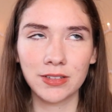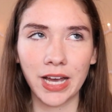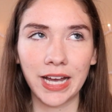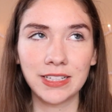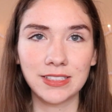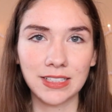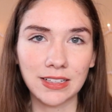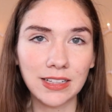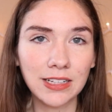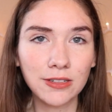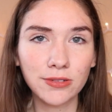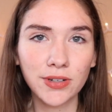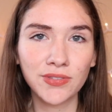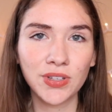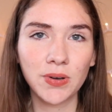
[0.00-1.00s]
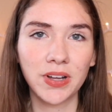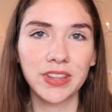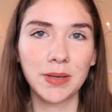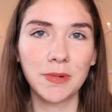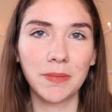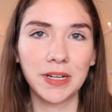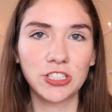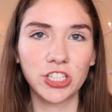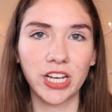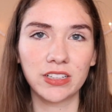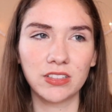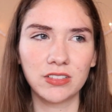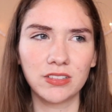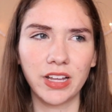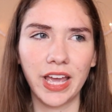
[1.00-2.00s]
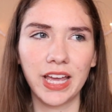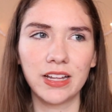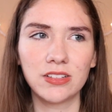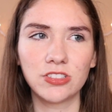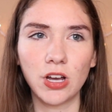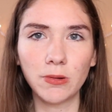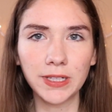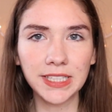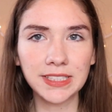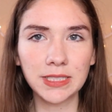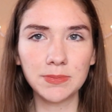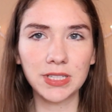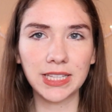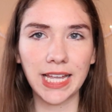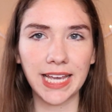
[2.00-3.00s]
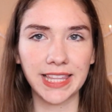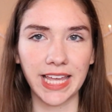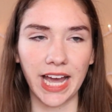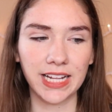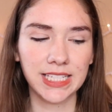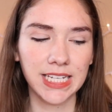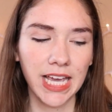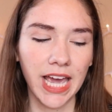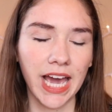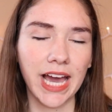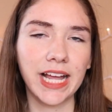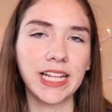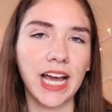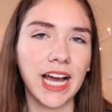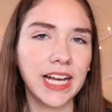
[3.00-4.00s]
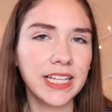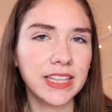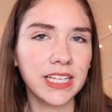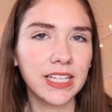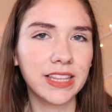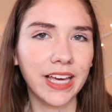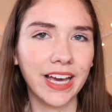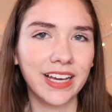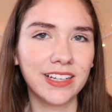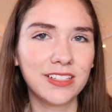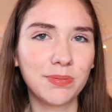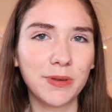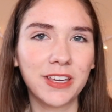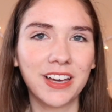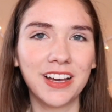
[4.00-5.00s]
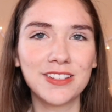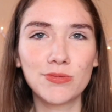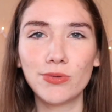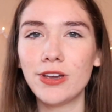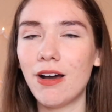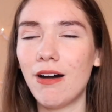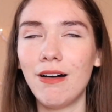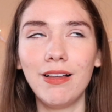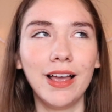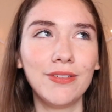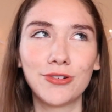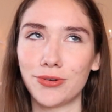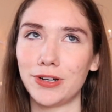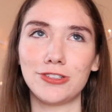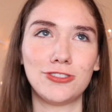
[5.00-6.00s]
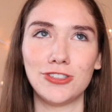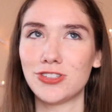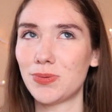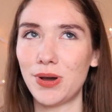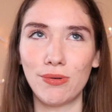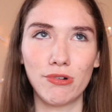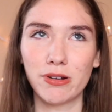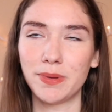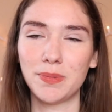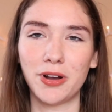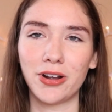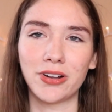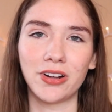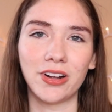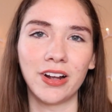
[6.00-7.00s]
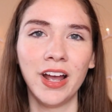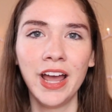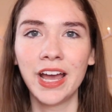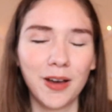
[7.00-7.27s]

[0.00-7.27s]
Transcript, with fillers: I did a little review on them on my channel and y'all really seem to like that. And I think that is because we all have questions about Warby Parker.